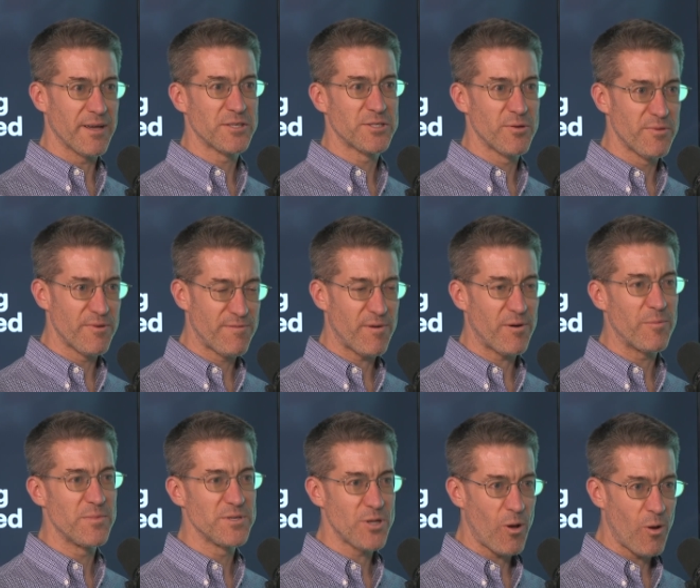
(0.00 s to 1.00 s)
So the firm
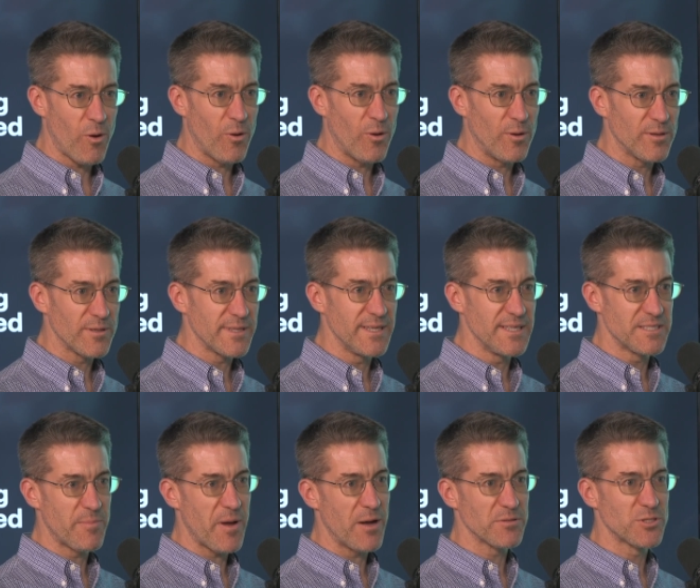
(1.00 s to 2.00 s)
as a whole is
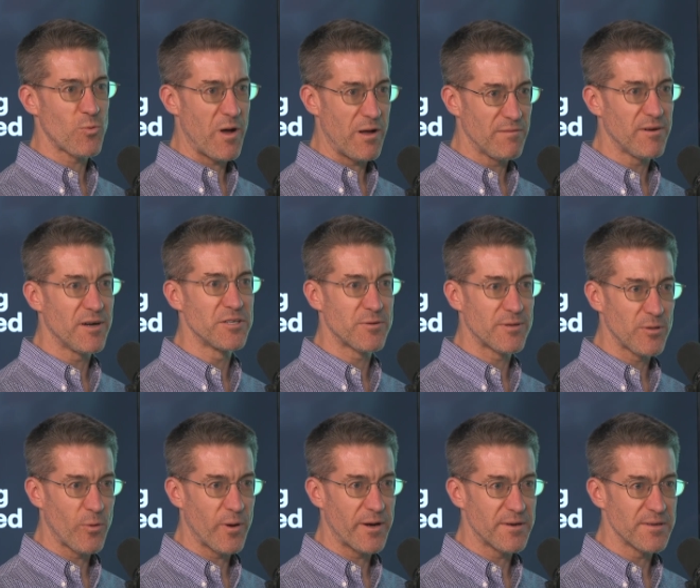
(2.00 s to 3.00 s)
about 1,200
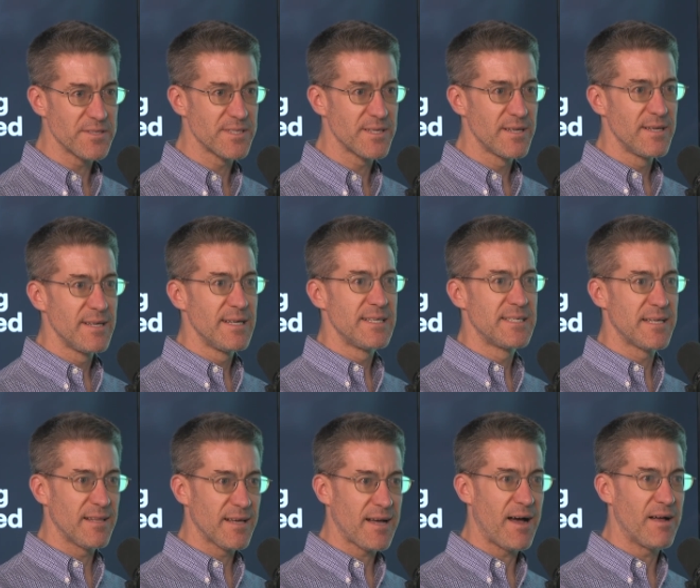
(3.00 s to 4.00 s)
lawyers,
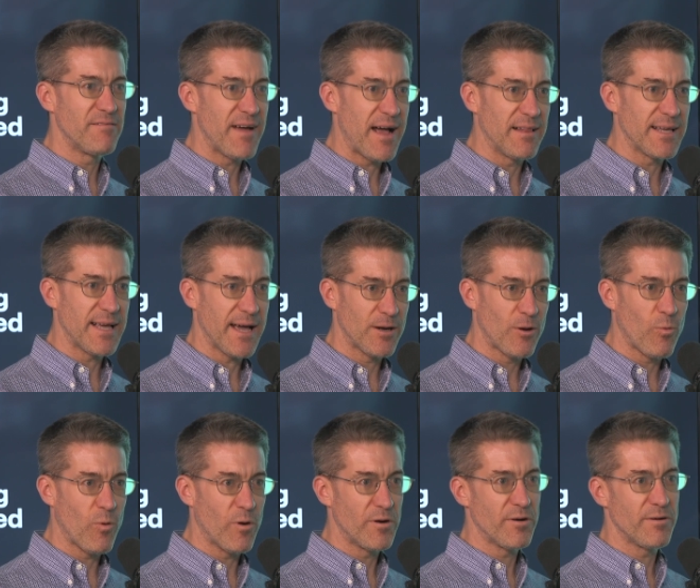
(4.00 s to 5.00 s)
Silicon Valley
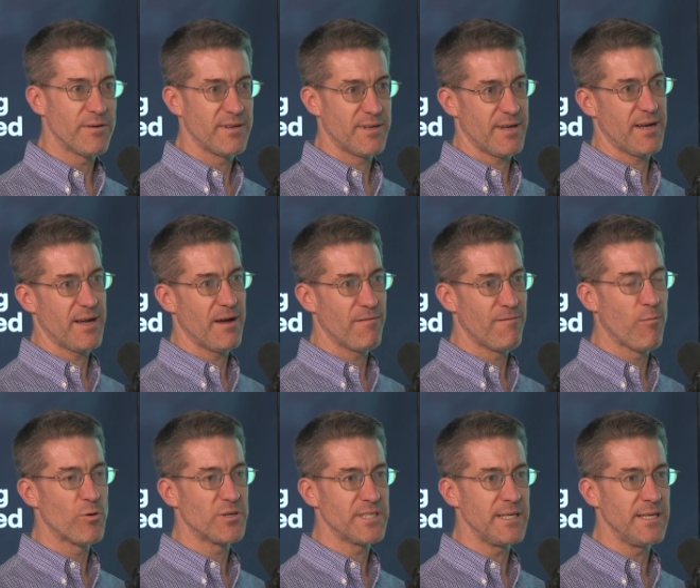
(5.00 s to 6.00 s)
headquartered, uh,
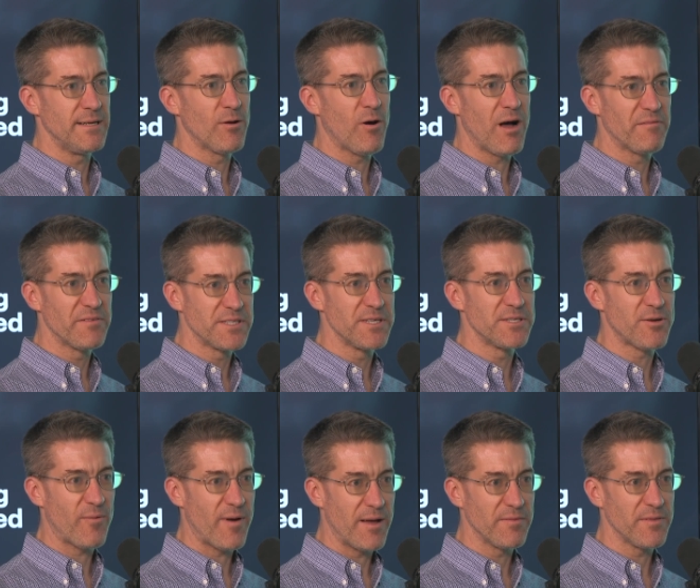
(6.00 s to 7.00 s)
14 offices
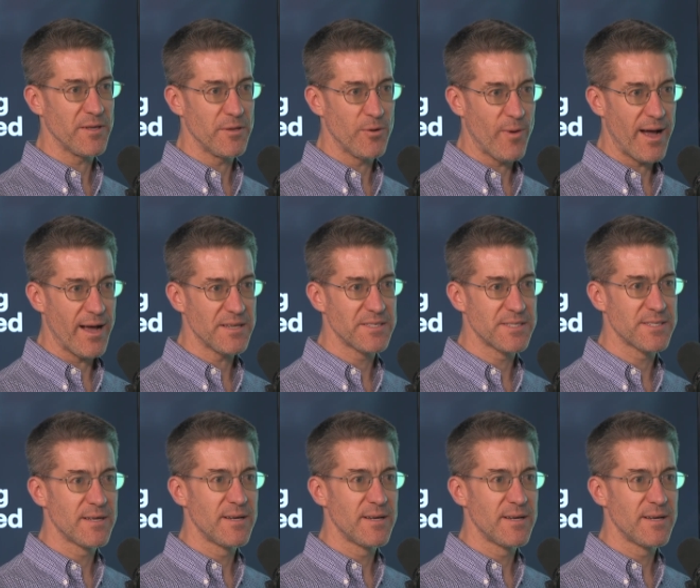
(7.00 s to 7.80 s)
around the U.S.